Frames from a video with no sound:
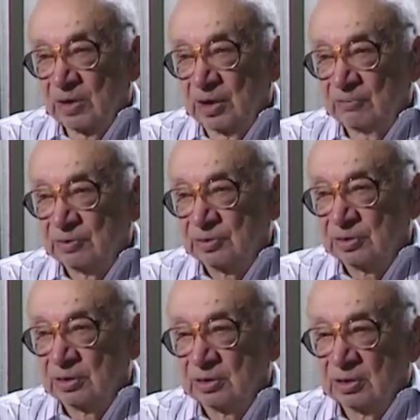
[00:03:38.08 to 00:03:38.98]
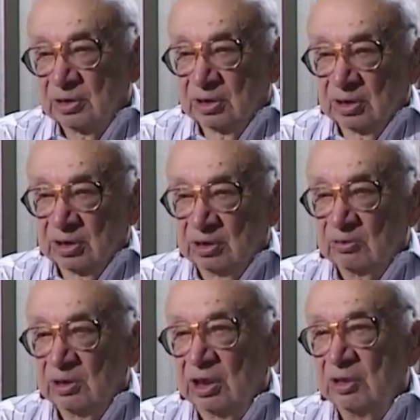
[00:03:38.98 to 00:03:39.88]
That was,
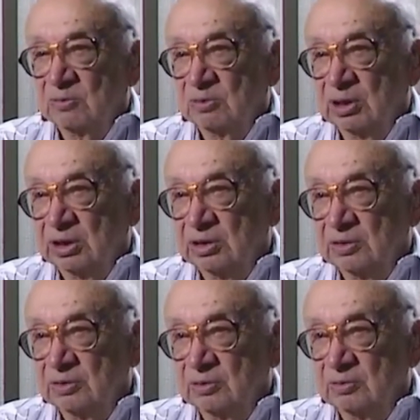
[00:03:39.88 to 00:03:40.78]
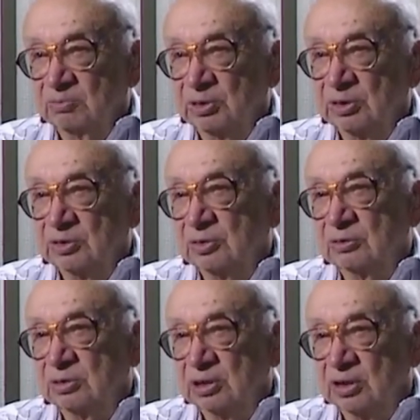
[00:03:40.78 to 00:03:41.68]
atoms were lined in it. You couldn't burn it, you
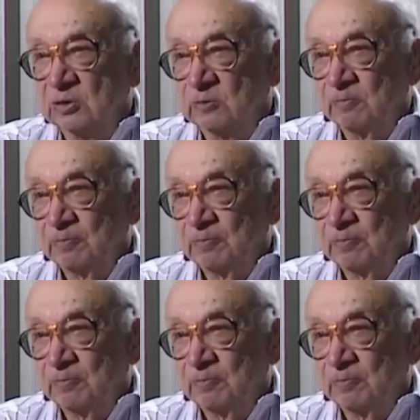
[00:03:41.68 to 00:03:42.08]
couldn't cut it.